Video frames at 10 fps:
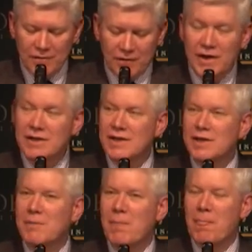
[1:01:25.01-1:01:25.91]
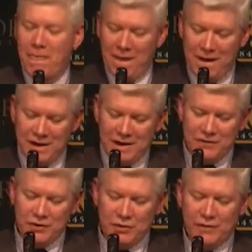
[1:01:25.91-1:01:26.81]
Finally,
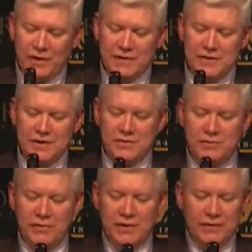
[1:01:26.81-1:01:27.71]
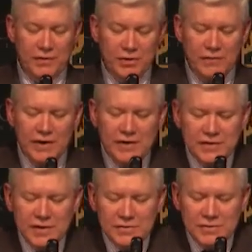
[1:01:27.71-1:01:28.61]
if the universe is to, if the
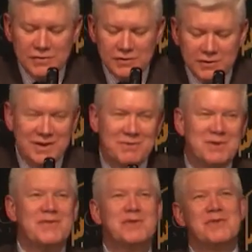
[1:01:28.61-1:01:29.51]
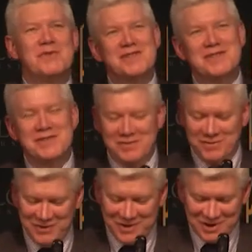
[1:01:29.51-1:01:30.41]
university is to fulfill, whatever the universe has to
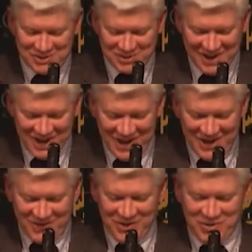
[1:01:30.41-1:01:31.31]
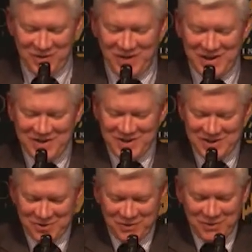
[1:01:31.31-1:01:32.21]
fulfill its role, if the university
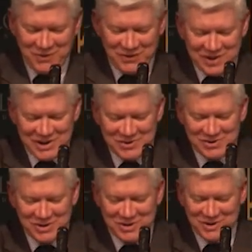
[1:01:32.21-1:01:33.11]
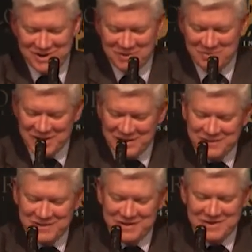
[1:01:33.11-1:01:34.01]
is to fulfill its role as a place
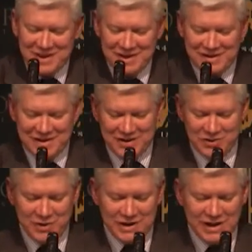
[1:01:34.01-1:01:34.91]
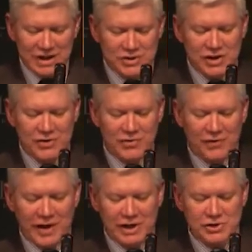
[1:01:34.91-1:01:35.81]
for society to engage in
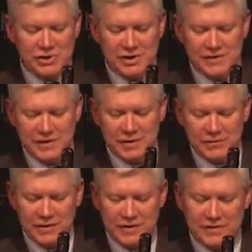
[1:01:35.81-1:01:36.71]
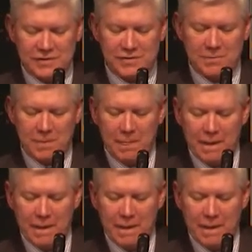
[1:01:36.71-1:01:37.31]
reflection and self-criticism,